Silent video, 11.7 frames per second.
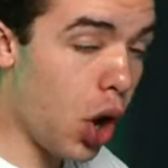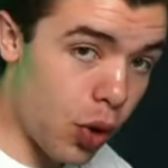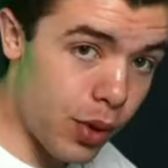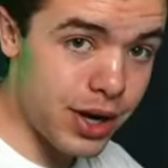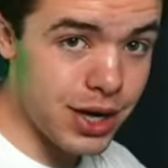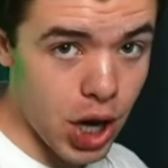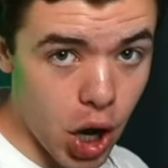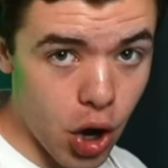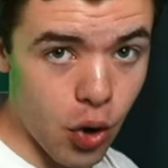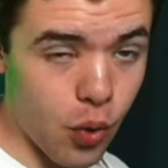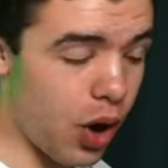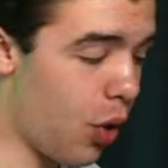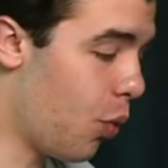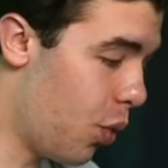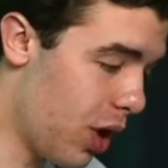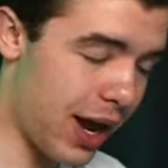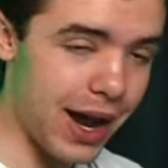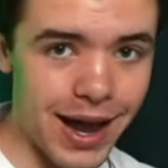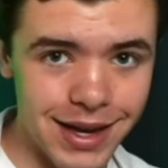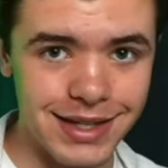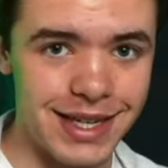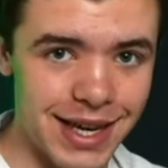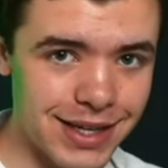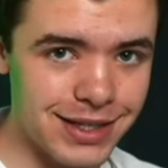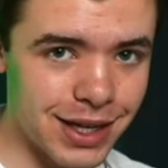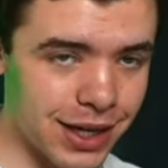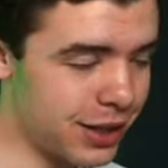already know what I had to get.